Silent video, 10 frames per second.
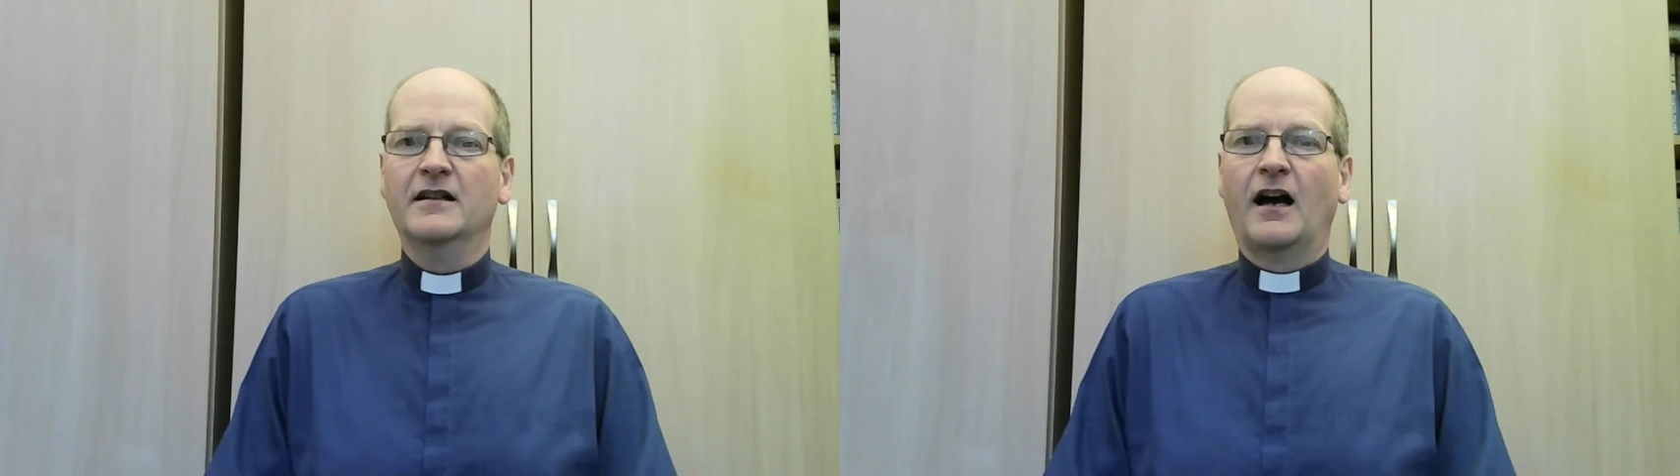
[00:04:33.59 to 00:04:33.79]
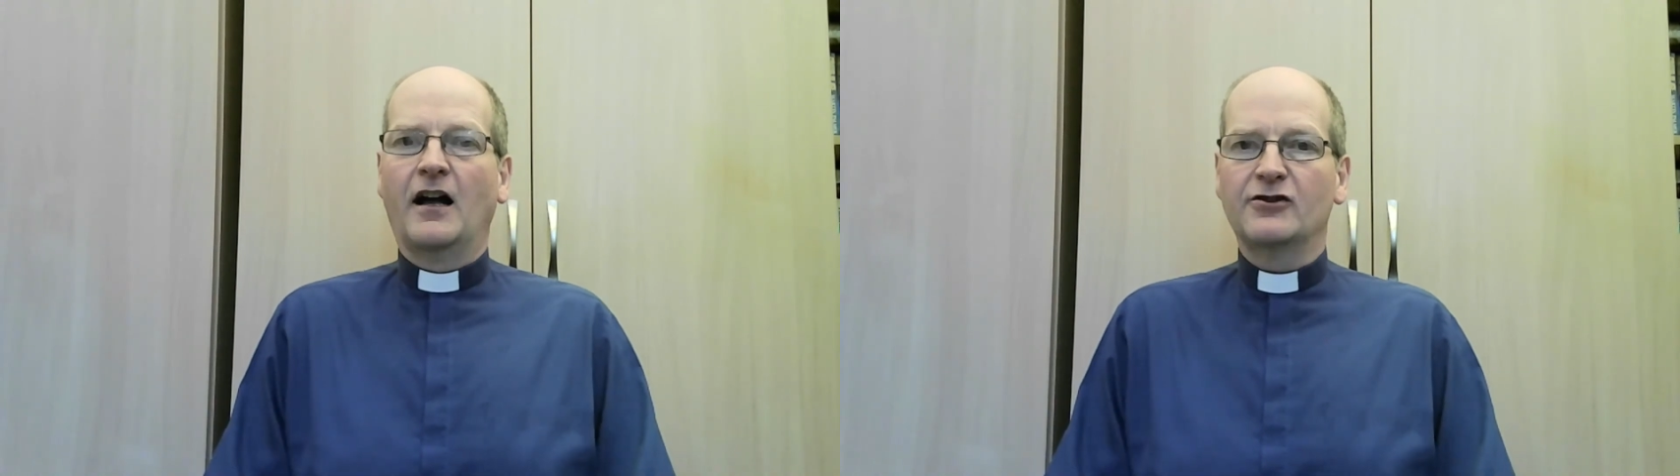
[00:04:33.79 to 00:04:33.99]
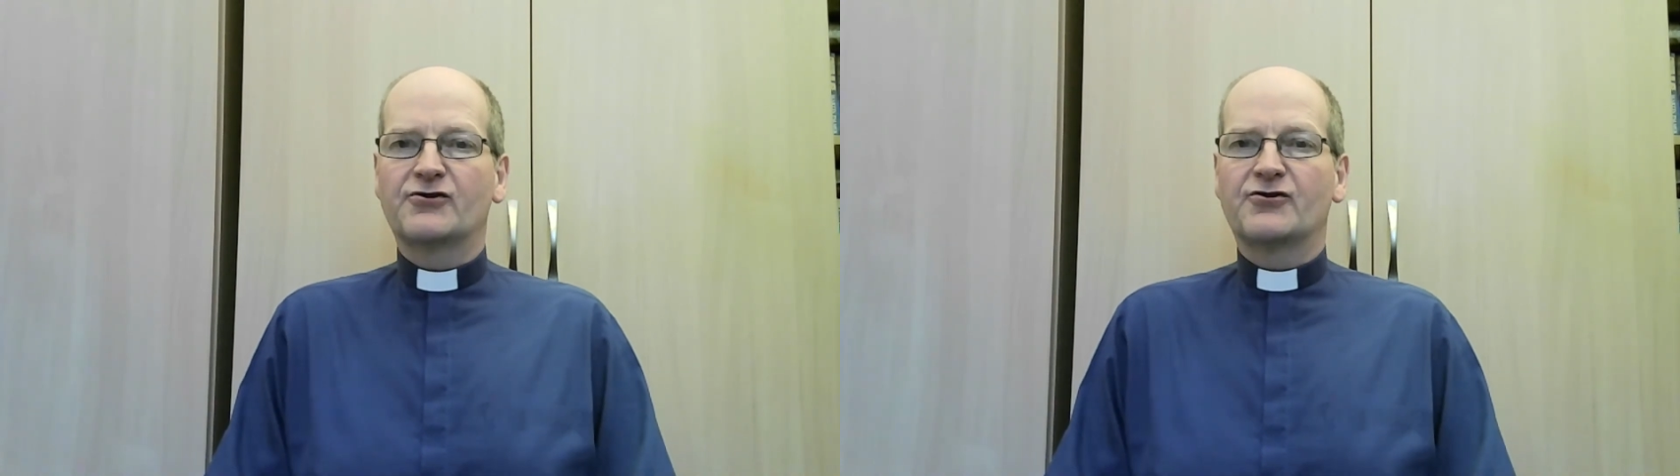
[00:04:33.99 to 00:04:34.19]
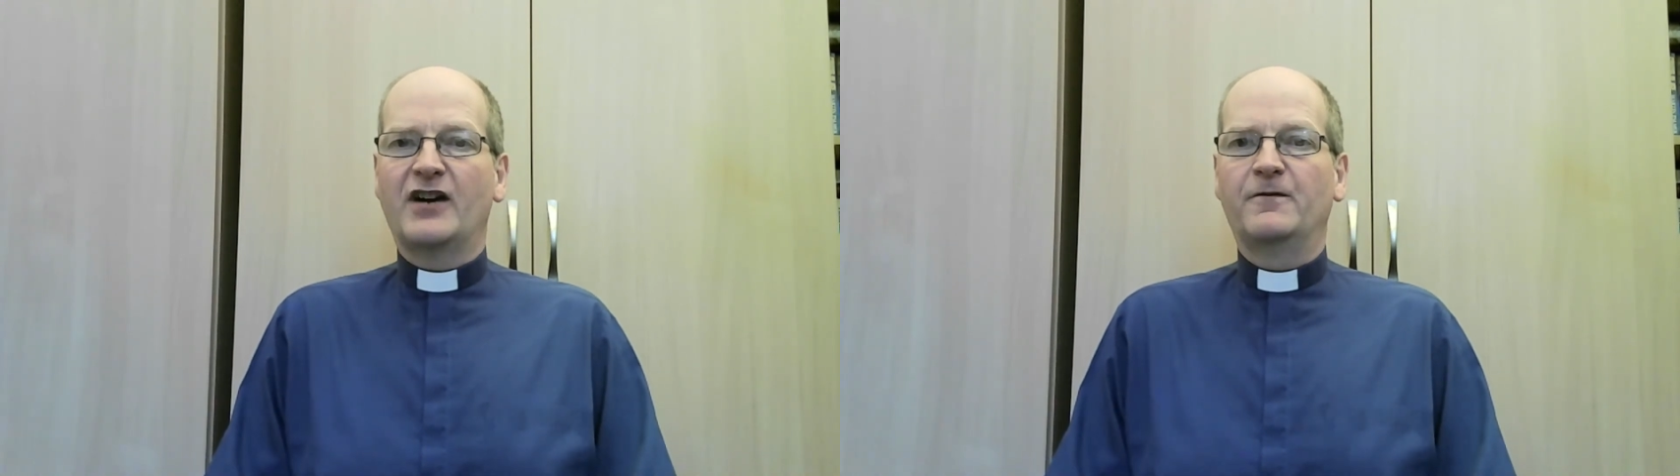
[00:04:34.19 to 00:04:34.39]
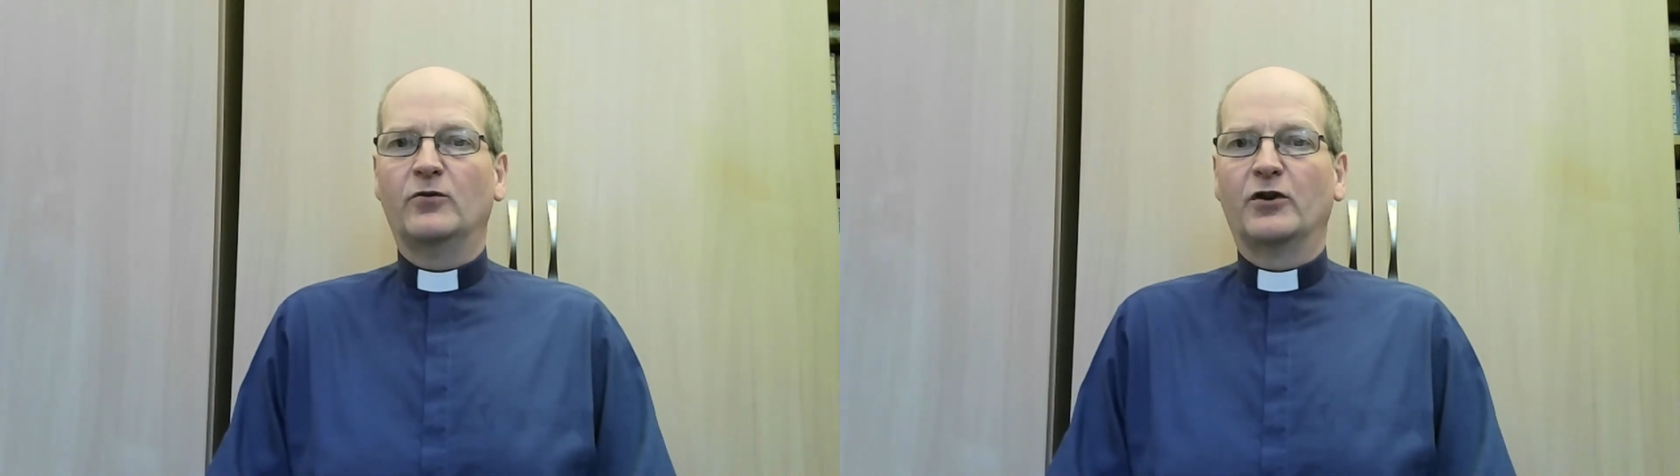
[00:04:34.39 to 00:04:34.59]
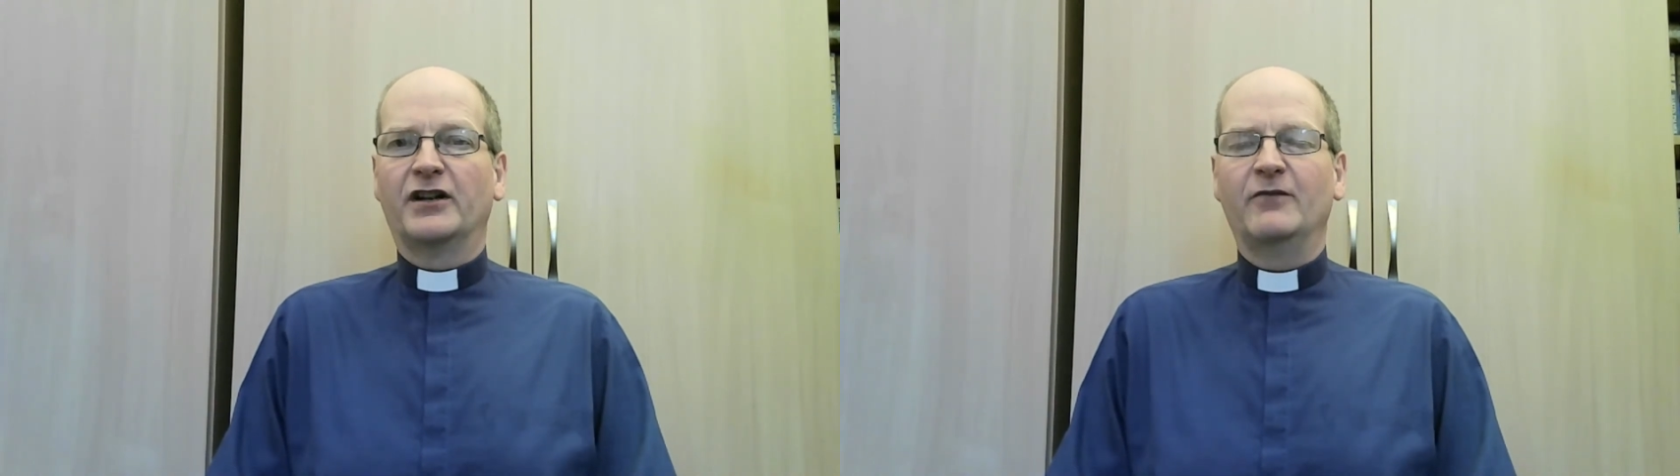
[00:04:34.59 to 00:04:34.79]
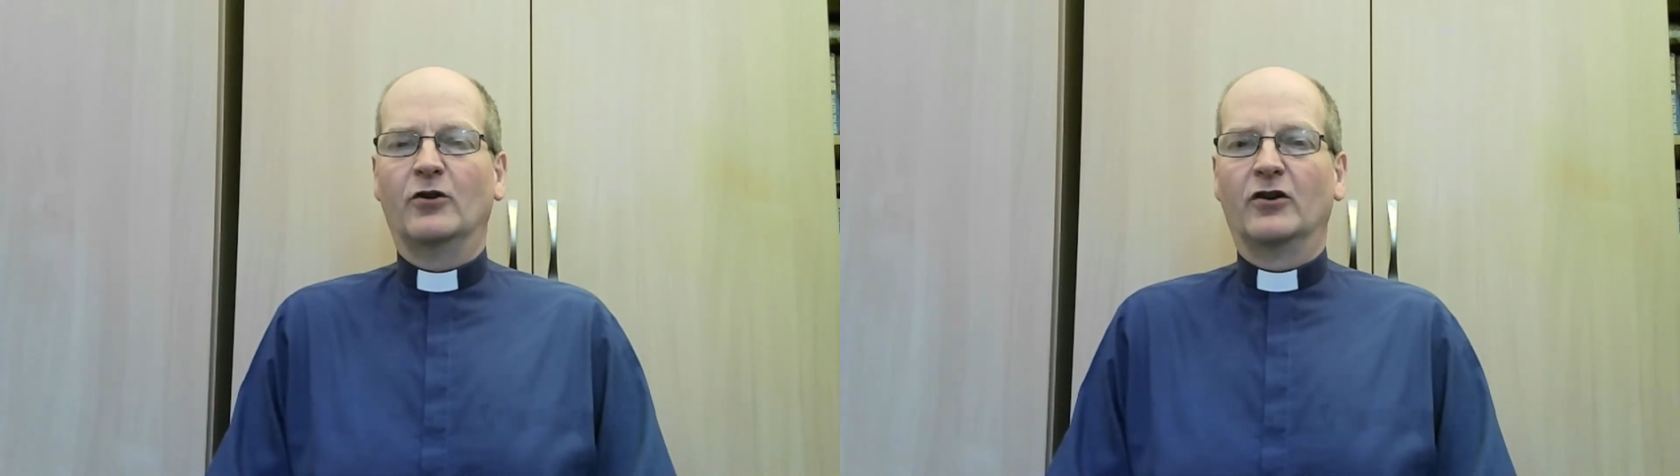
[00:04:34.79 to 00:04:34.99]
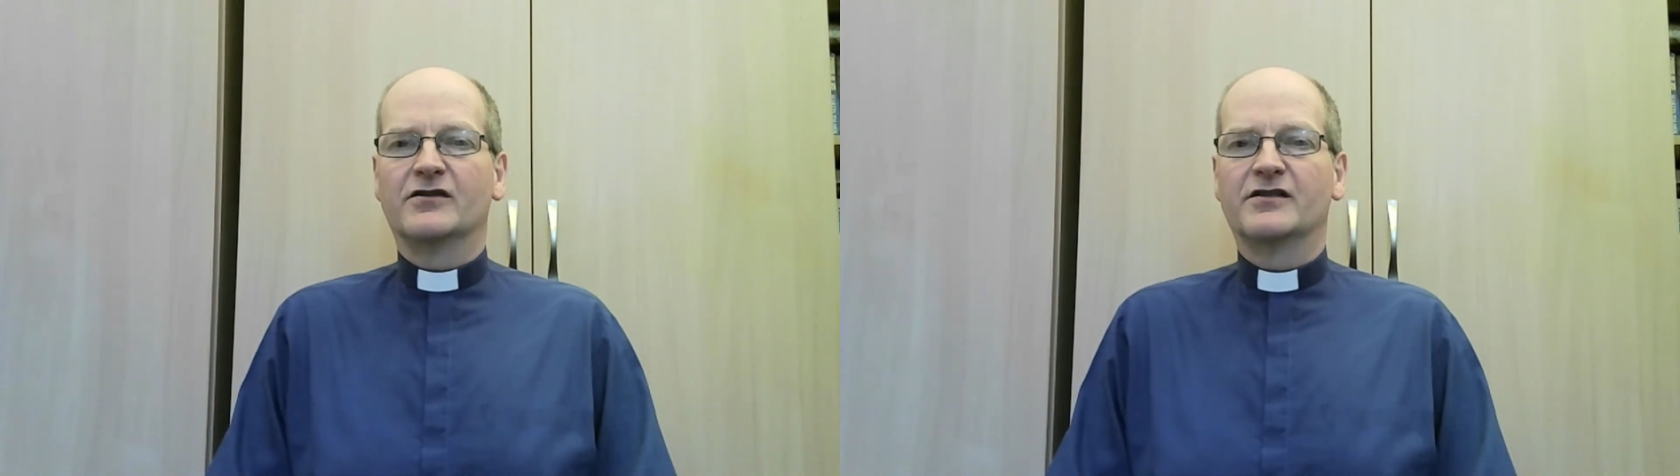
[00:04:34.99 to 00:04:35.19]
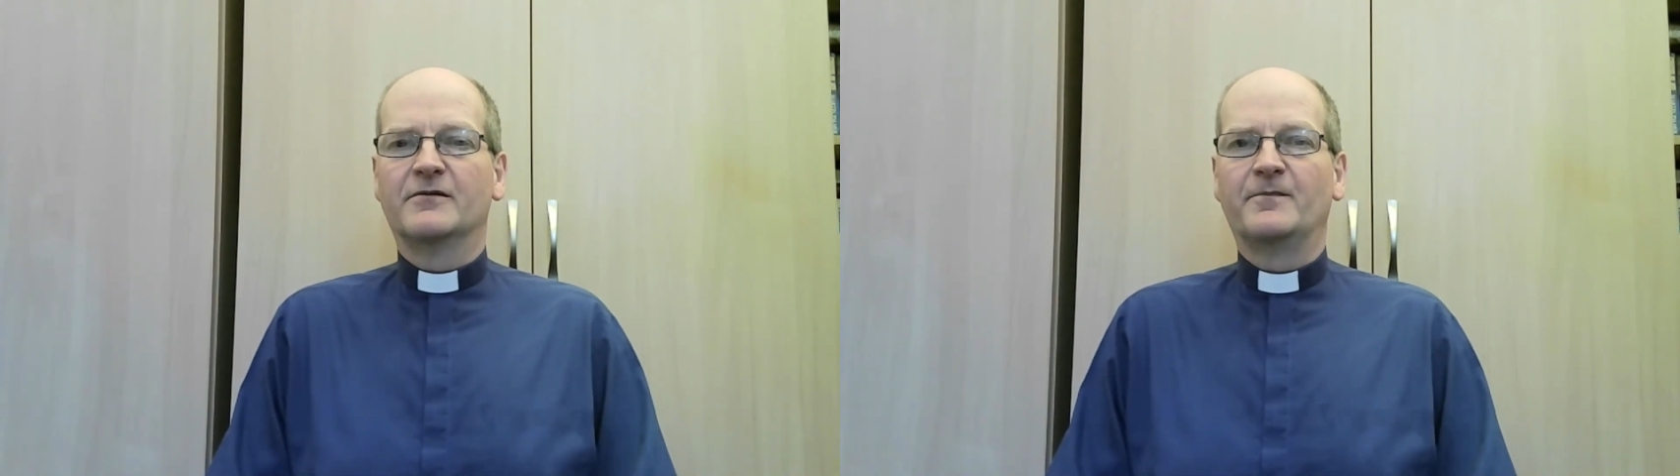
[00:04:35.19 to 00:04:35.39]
I'll strive for what I want.